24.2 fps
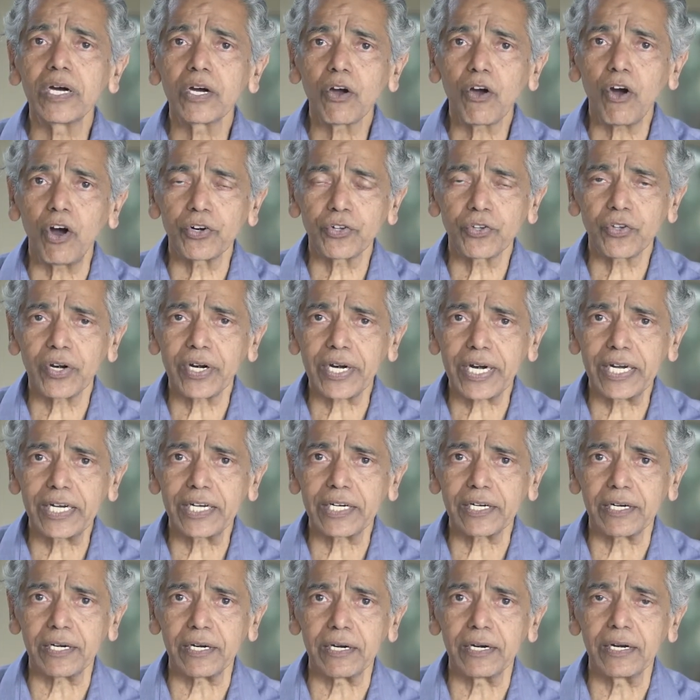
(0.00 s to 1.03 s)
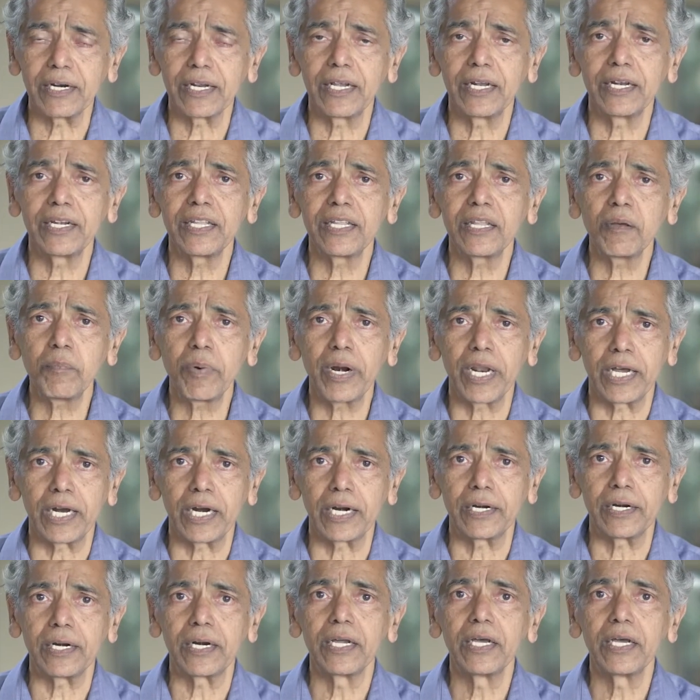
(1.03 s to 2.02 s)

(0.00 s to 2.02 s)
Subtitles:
concentration in the blood